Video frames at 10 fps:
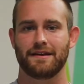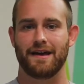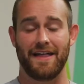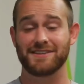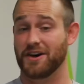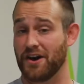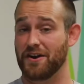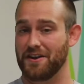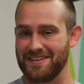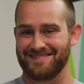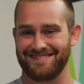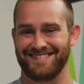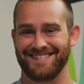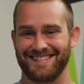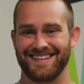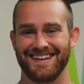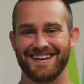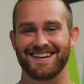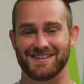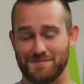And that's hard,
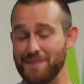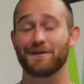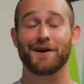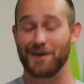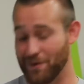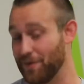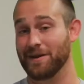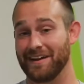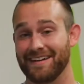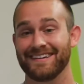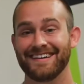because people are annoying.